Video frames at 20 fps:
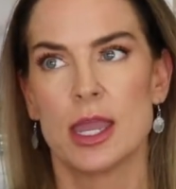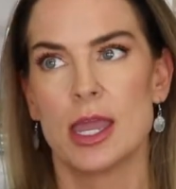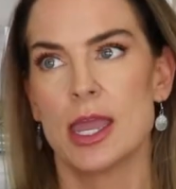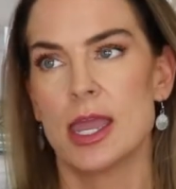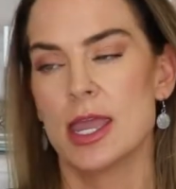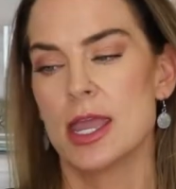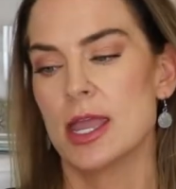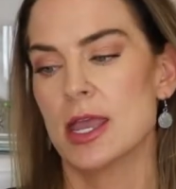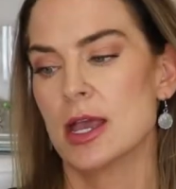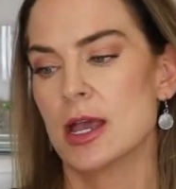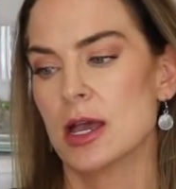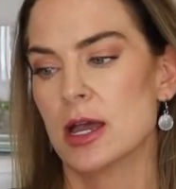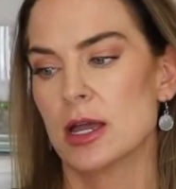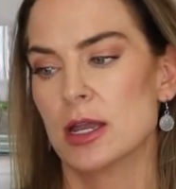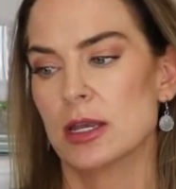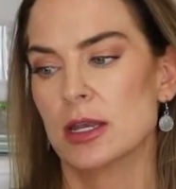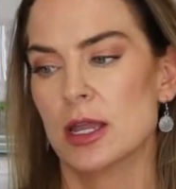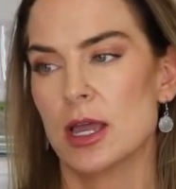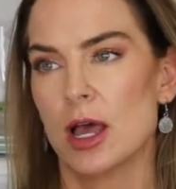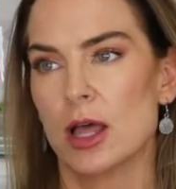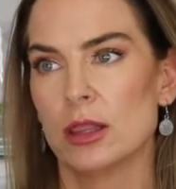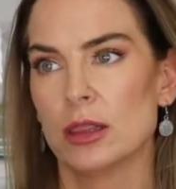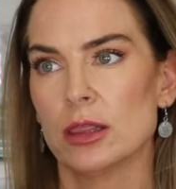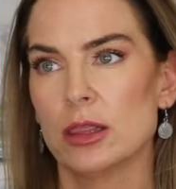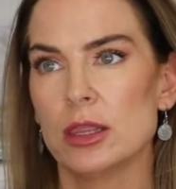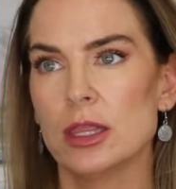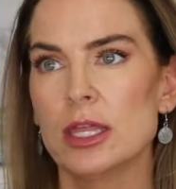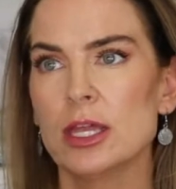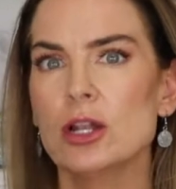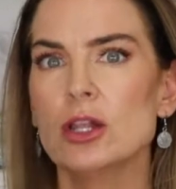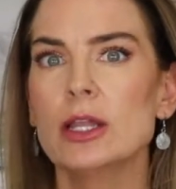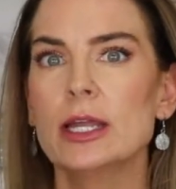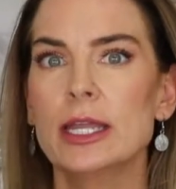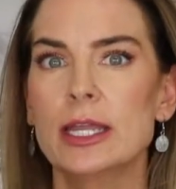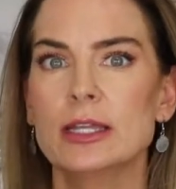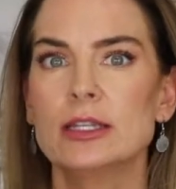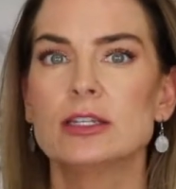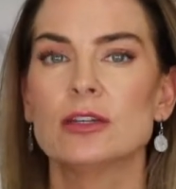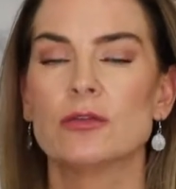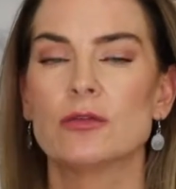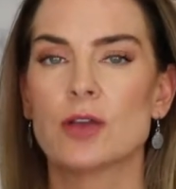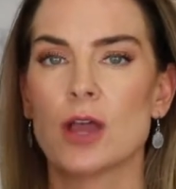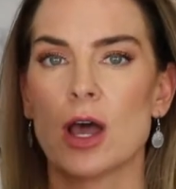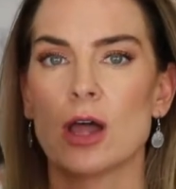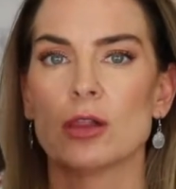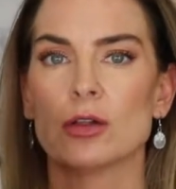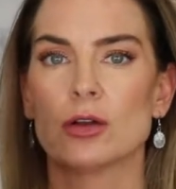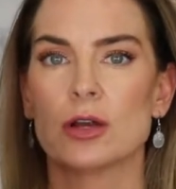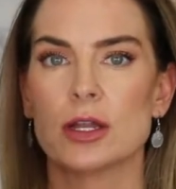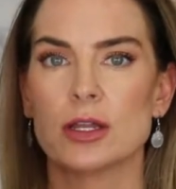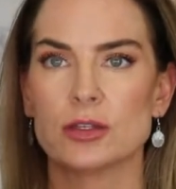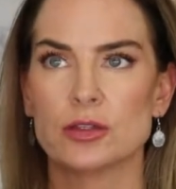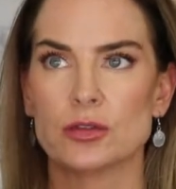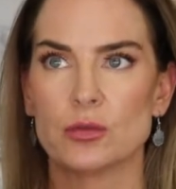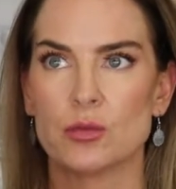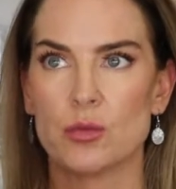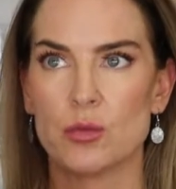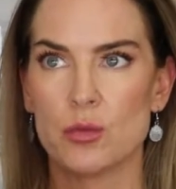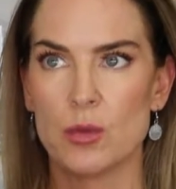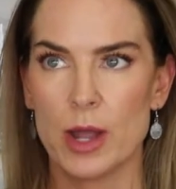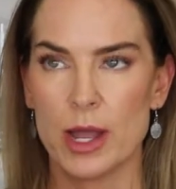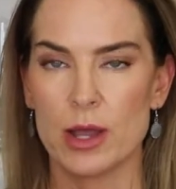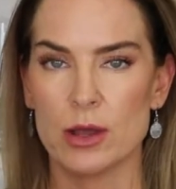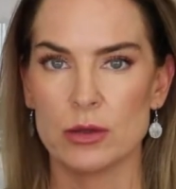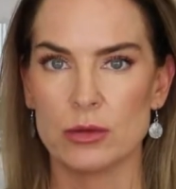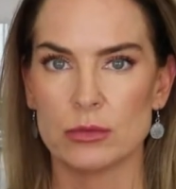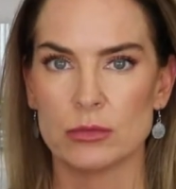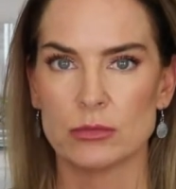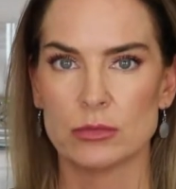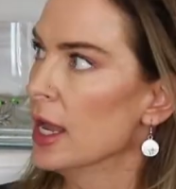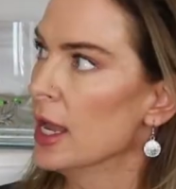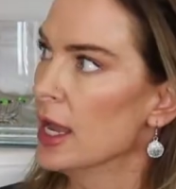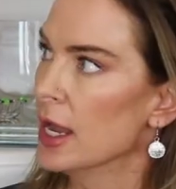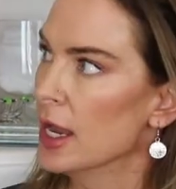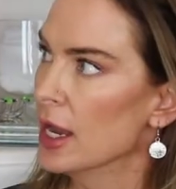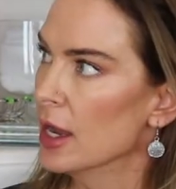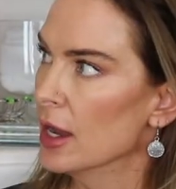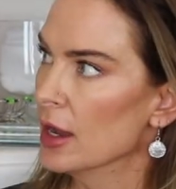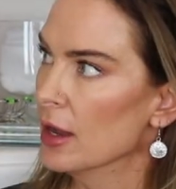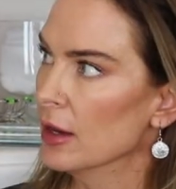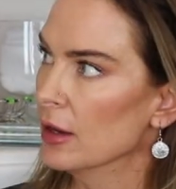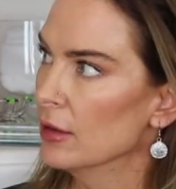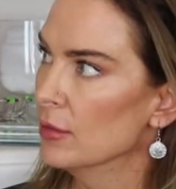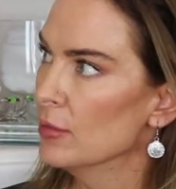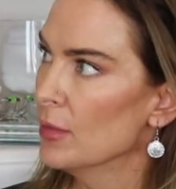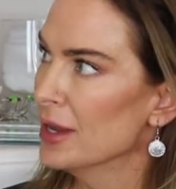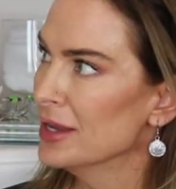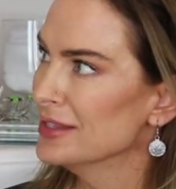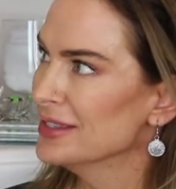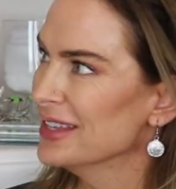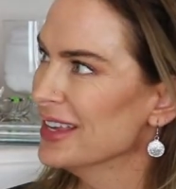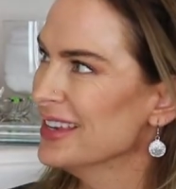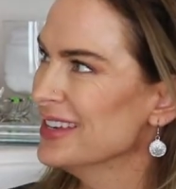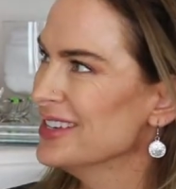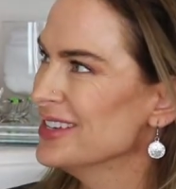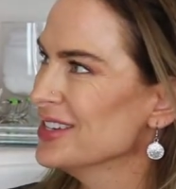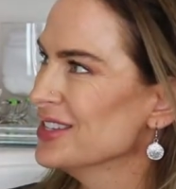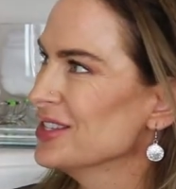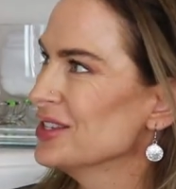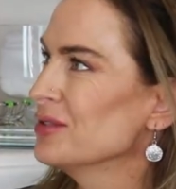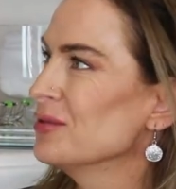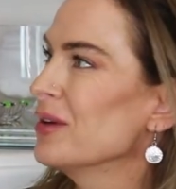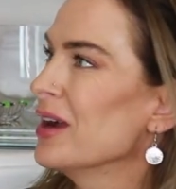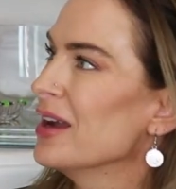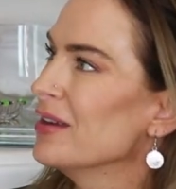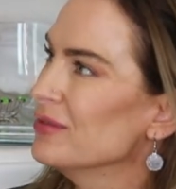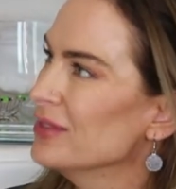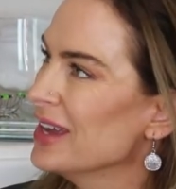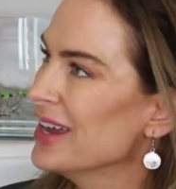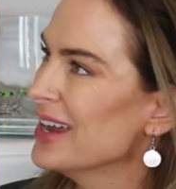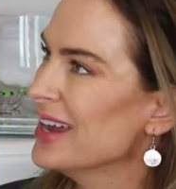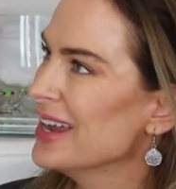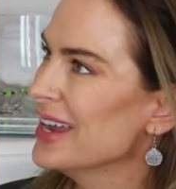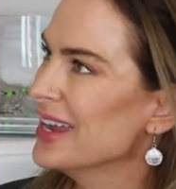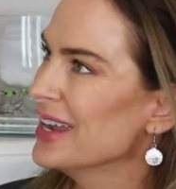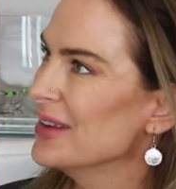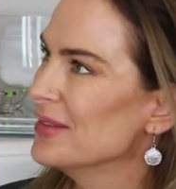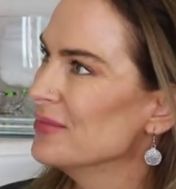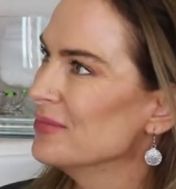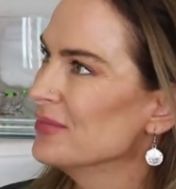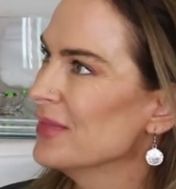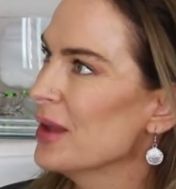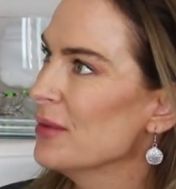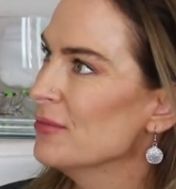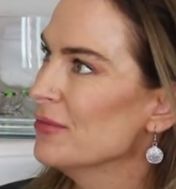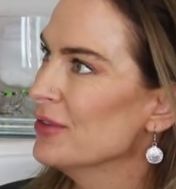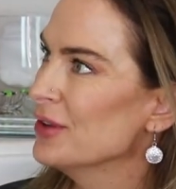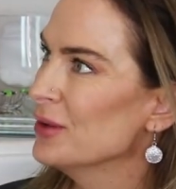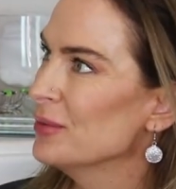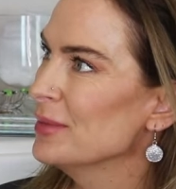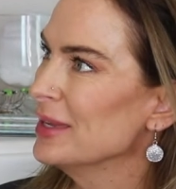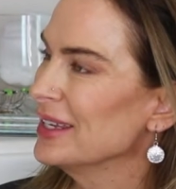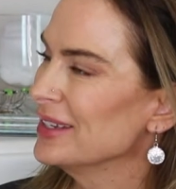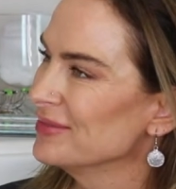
and a little hint of color as well. And my son just arrived. Hi, I'm filming.